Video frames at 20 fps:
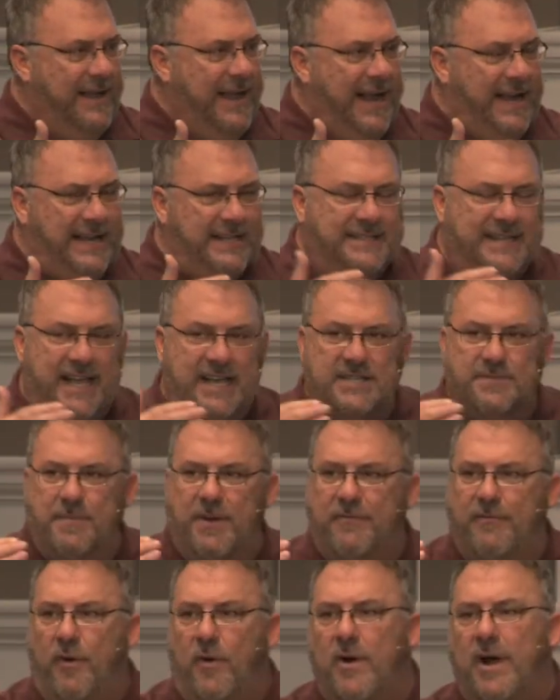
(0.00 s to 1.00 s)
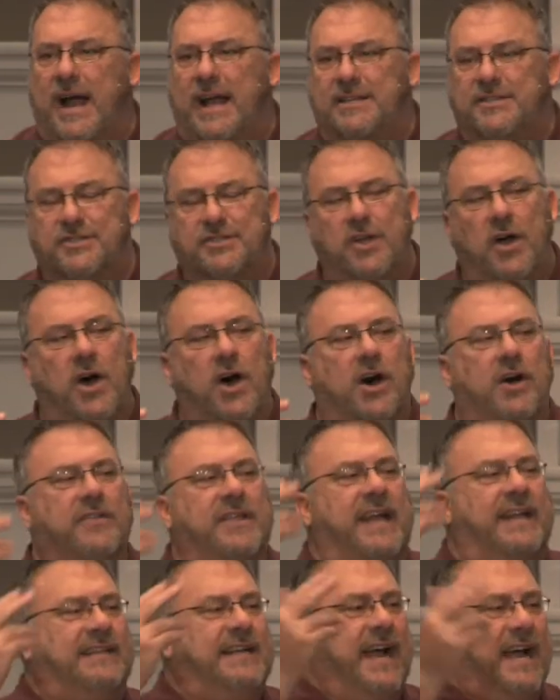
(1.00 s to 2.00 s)
And he says, before I saw
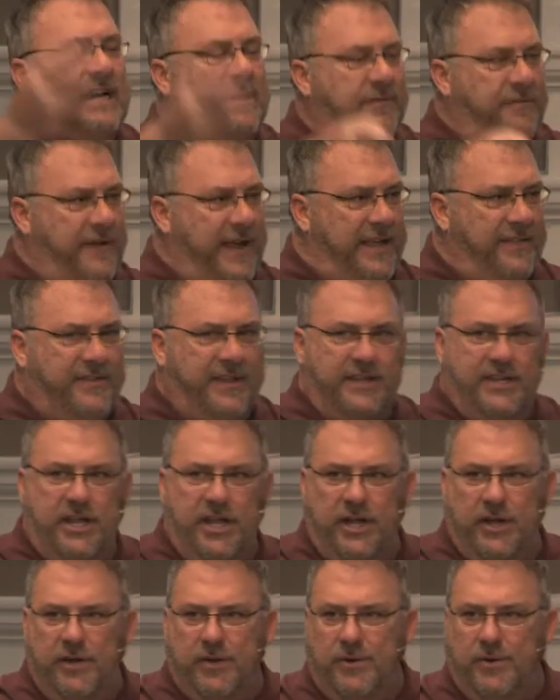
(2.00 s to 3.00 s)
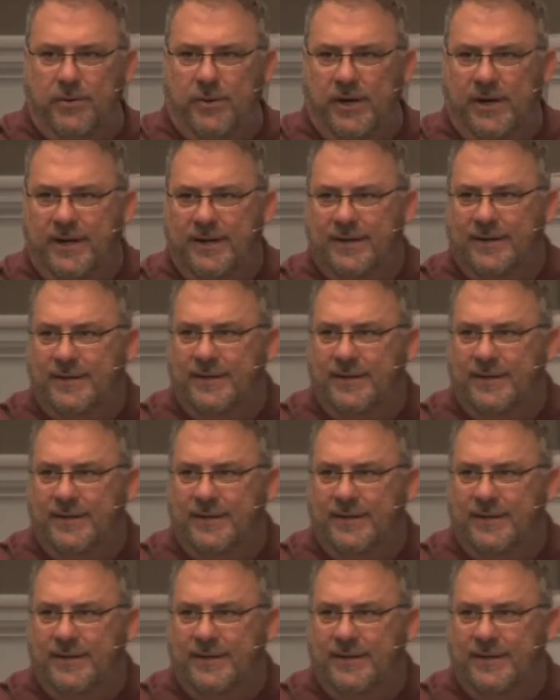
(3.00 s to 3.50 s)
that kind of faith in you,